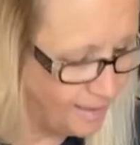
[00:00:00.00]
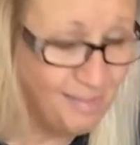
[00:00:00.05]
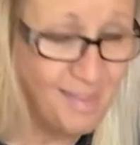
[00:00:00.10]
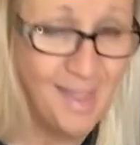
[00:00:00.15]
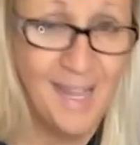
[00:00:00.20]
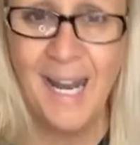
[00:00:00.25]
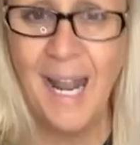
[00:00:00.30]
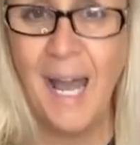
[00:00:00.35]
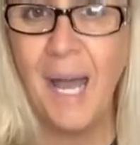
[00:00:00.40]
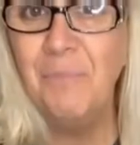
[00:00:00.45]
And
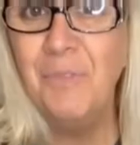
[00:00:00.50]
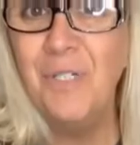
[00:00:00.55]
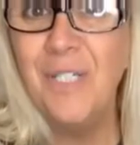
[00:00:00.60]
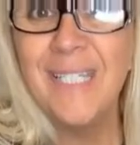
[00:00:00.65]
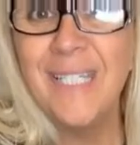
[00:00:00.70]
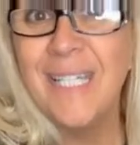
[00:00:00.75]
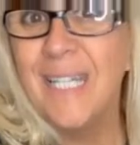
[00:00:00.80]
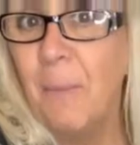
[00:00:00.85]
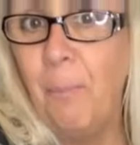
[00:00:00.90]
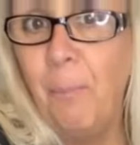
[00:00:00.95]
then I'm
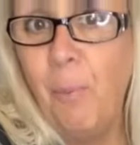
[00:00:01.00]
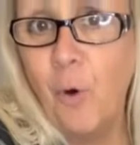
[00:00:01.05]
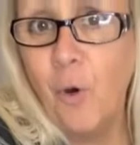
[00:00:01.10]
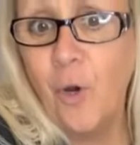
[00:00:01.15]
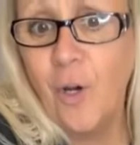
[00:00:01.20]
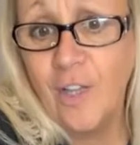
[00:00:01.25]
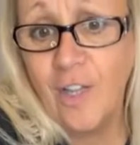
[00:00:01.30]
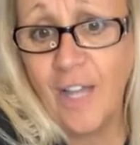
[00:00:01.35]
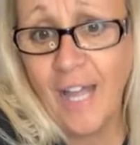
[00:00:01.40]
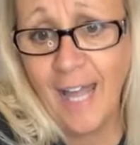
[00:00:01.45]
just going to pour
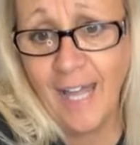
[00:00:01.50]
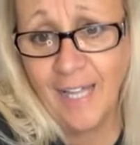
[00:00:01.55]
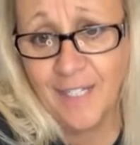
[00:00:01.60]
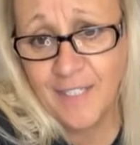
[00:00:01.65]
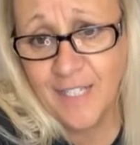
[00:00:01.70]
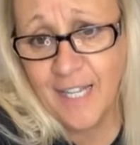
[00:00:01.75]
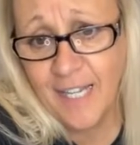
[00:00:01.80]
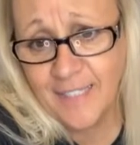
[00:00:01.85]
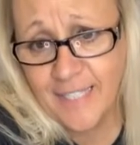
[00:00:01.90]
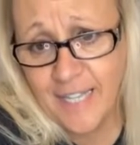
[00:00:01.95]
glass.
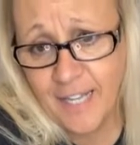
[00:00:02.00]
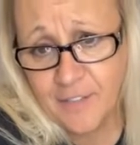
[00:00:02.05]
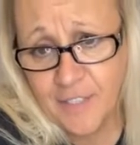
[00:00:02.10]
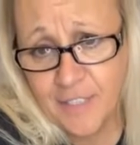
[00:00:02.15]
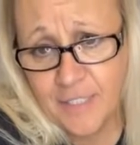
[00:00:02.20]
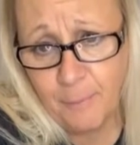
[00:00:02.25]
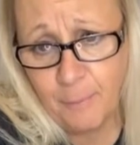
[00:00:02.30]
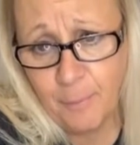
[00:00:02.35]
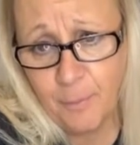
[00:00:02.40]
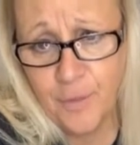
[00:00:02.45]
That's how
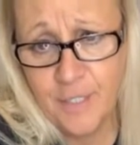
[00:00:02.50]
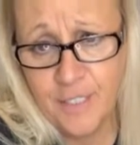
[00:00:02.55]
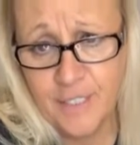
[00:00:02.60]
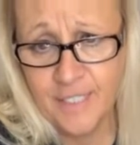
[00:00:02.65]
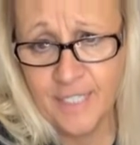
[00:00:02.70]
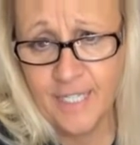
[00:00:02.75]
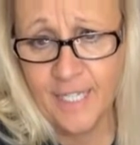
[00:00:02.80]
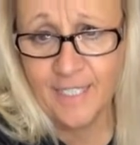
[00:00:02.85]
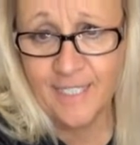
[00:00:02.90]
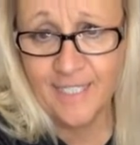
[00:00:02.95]
simple this
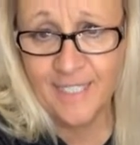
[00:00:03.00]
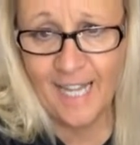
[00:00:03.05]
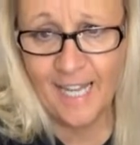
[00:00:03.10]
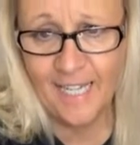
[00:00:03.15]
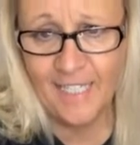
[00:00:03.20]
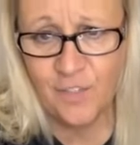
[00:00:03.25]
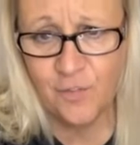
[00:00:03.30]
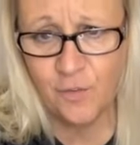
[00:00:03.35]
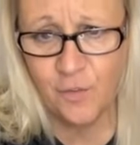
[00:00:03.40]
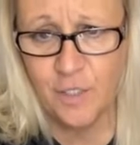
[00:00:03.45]
is.
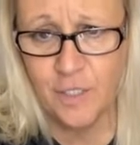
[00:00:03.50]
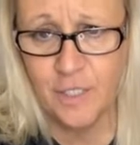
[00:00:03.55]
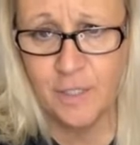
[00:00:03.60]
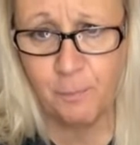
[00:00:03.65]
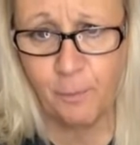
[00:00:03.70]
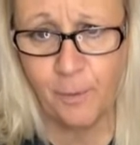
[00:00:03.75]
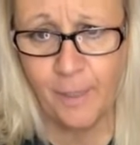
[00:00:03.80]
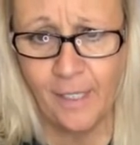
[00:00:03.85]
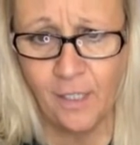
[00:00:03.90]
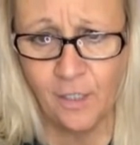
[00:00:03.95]
Thanks for the
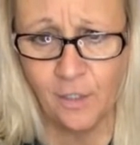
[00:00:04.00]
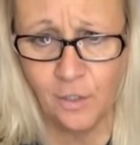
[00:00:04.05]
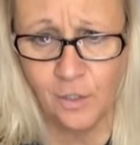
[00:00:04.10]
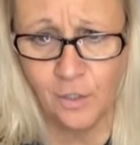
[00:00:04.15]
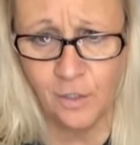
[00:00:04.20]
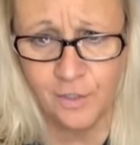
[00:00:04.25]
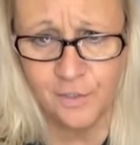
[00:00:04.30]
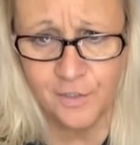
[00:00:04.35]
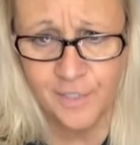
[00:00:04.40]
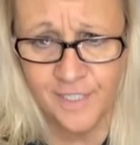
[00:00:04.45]

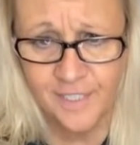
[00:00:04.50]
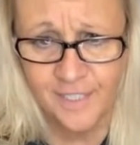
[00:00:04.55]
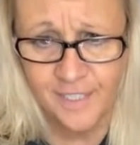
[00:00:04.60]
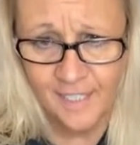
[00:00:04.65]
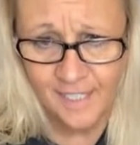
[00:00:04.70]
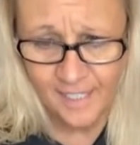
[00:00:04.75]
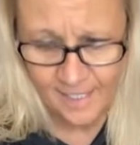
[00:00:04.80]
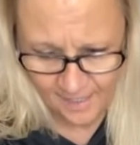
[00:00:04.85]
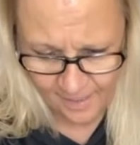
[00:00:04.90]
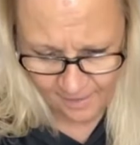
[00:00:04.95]
sprinkles.
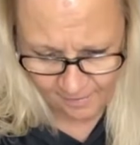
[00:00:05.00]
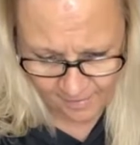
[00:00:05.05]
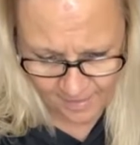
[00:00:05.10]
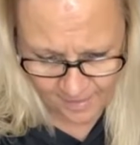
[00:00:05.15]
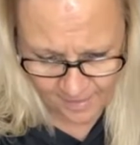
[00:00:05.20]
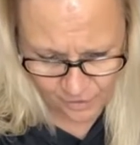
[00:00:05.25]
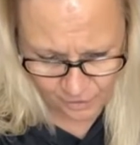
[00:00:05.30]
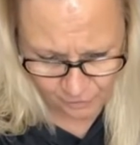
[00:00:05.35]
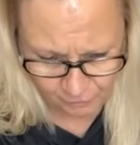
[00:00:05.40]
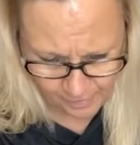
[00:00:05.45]

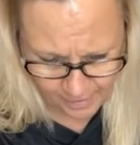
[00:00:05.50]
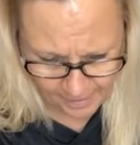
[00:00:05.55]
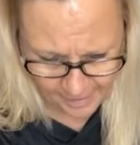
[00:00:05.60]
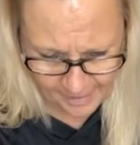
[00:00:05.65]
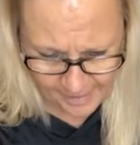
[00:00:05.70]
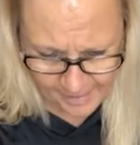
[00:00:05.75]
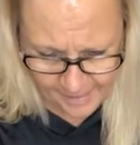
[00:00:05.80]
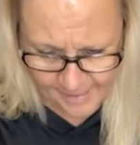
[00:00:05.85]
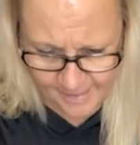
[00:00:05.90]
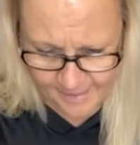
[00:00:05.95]
Thank you,
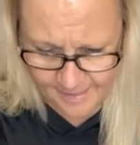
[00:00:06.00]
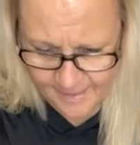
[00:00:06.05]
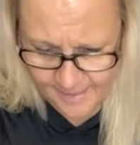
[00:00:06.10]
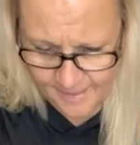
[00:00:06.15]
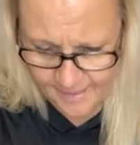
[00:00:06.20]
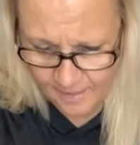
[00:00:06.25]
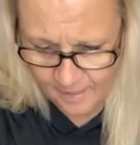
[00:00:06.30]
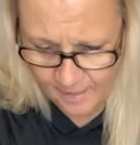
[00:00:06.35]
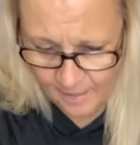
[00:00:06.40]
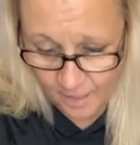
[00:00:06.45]

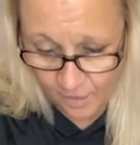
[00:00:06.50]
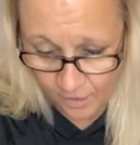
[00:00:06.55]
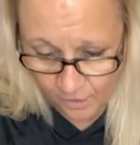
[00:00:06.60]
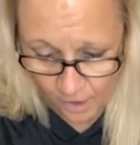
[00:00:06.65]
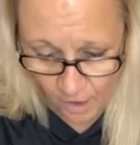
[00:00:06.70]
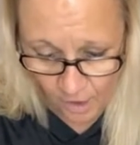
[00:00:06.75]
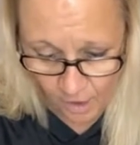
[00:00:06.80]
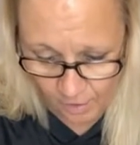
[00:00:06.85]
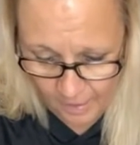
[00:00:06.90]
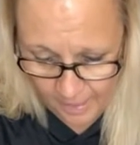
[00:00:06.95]
guys.
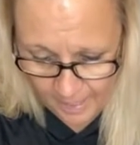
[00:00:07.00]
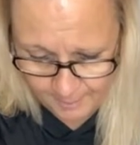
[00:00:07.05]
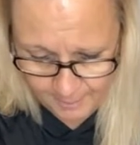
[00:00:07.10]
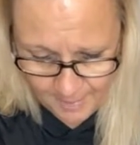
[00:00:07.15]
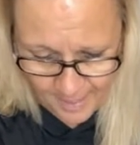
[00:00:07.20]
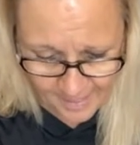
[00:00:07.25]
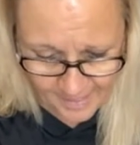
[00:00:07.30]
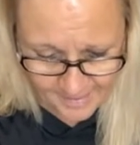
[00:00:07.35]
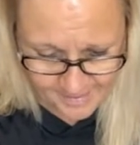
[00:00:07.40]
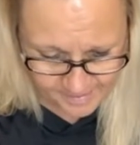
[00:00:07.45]
Y'all, I'm
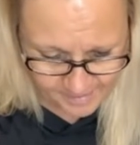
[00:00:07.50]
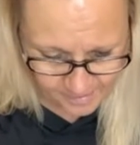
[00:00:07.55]
high as a